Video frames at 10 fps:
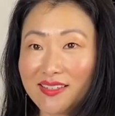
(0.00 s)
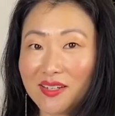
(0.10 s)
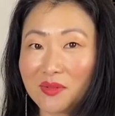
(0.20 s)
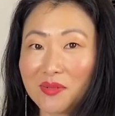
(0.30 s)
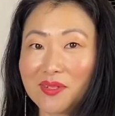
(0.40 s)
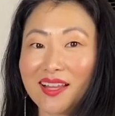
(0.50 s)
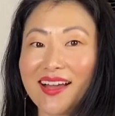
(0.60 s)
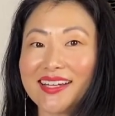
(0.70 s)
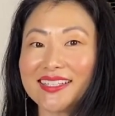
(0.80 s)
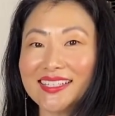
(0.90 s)
So we were
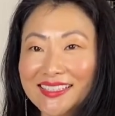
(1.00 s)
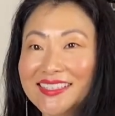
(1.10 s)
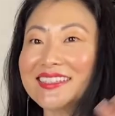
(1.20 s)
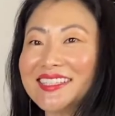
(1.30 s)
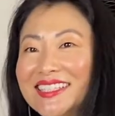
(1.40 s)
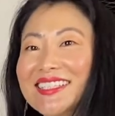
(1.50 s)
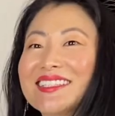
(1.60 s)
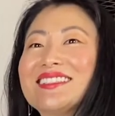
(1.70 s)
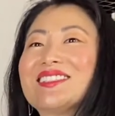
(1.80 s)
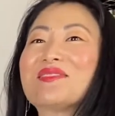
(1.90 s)
like in the thick
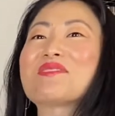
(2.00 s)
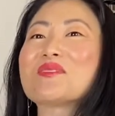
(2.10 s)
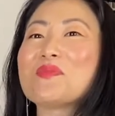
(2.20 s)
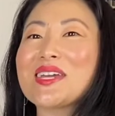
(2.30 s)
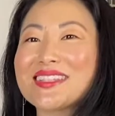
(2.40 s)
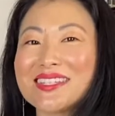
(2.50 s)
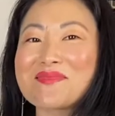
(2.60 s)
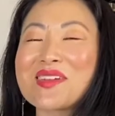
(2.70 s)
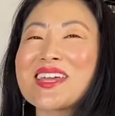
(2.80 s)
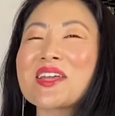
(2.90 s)
of the
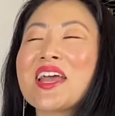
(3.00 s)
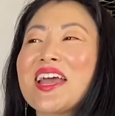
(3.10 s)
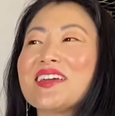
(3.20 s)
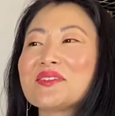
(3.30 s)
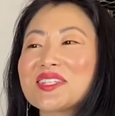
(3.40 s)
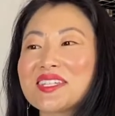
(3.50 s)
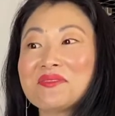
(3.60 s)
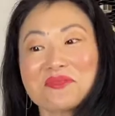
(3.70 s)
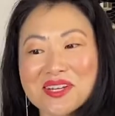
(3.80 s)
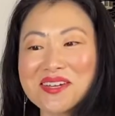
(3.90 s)
pandemic and it was
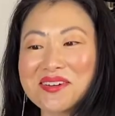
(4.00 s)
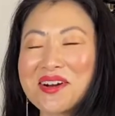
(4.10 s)
getting real,